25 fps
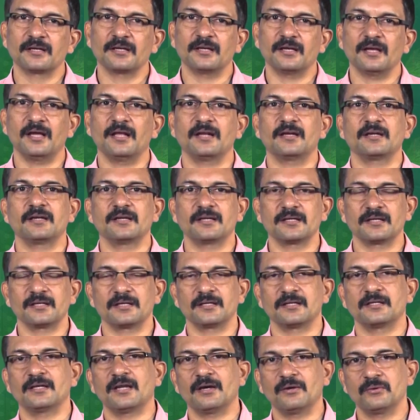and
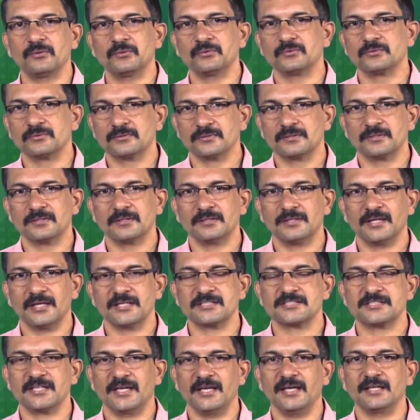now they are
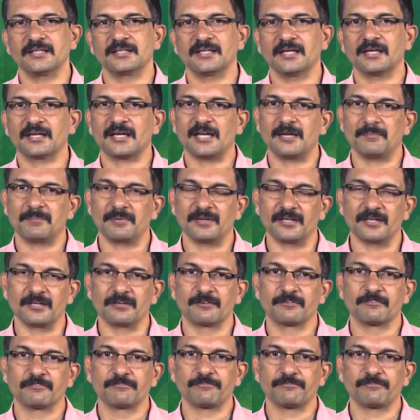staying there happily